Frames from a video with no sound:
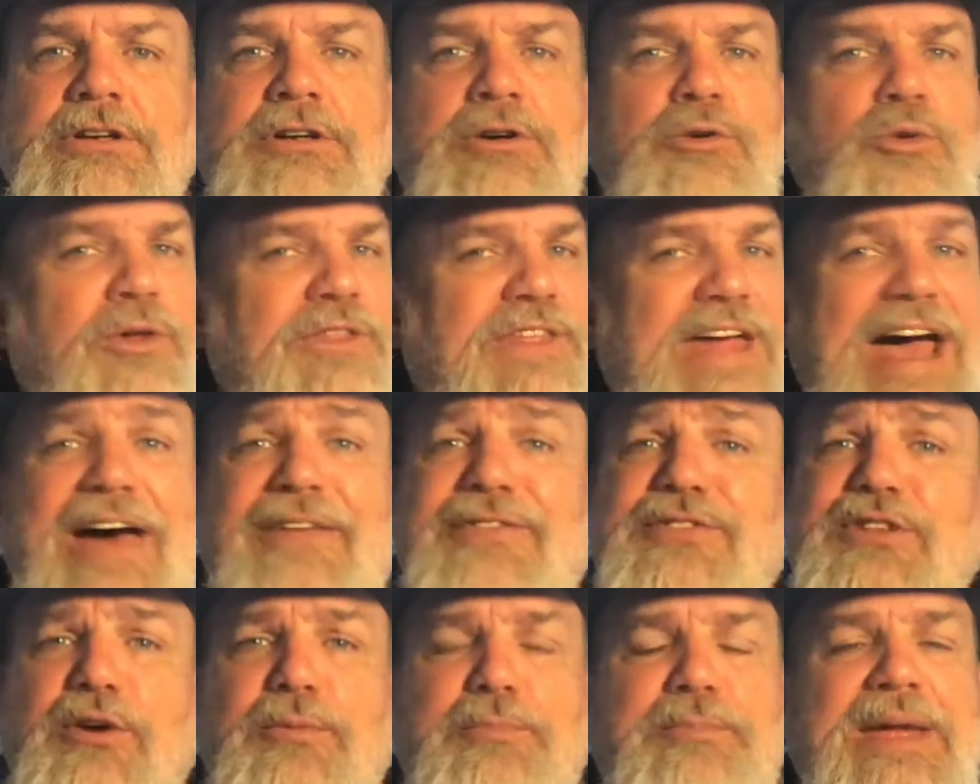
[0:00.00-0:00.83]
without
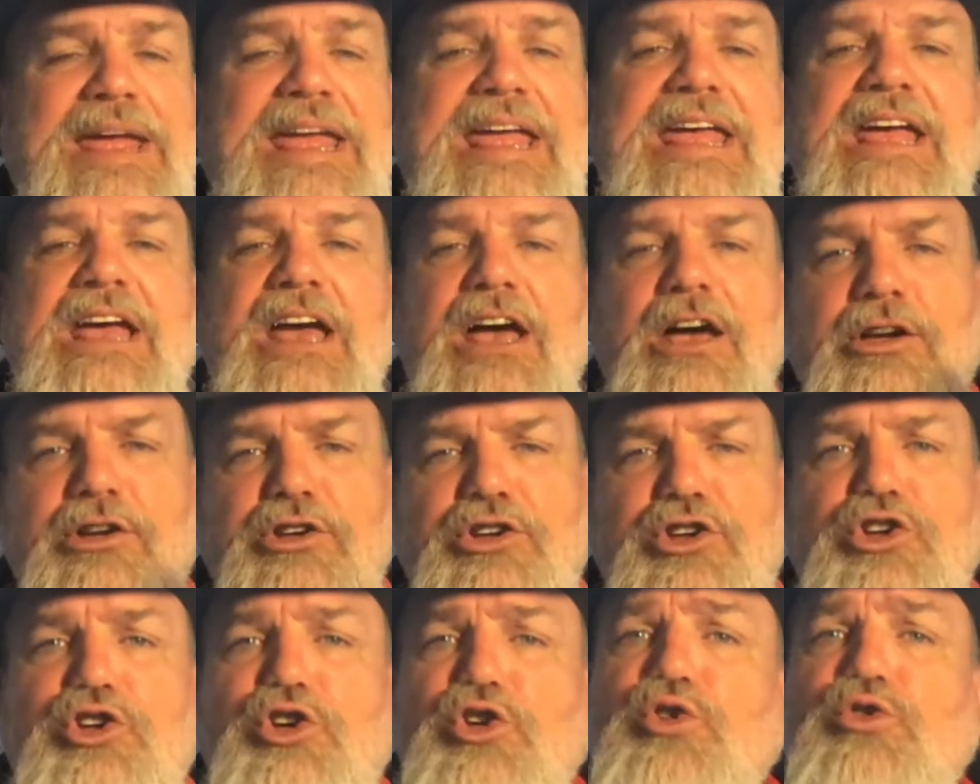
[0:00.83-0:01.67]
there being a
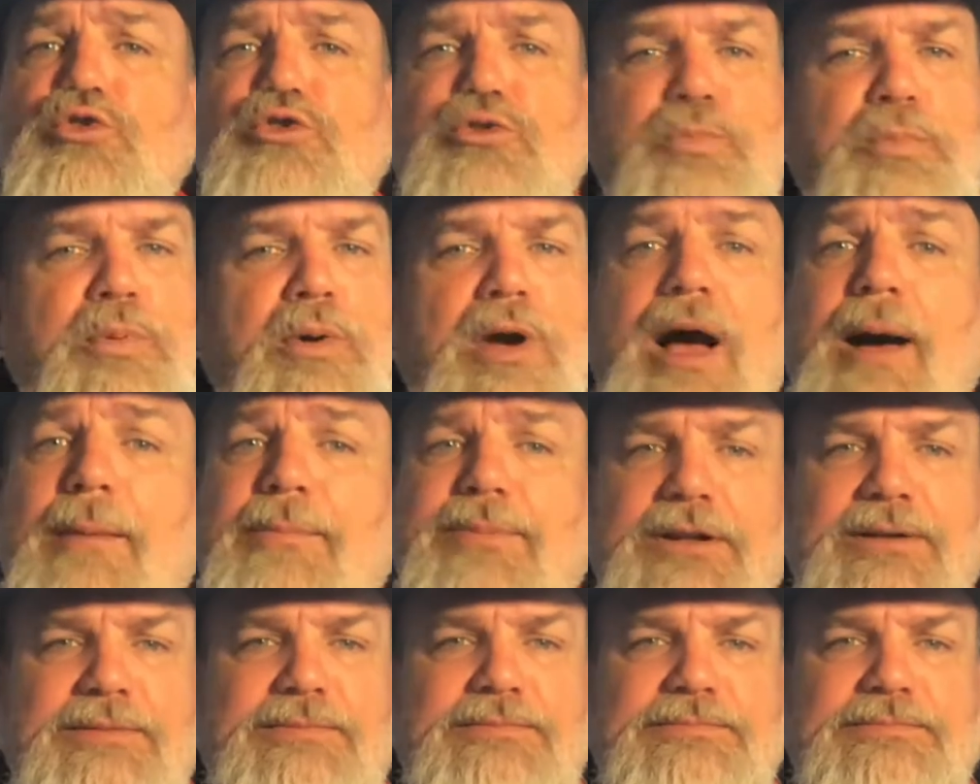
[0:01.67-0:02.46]
huge problem.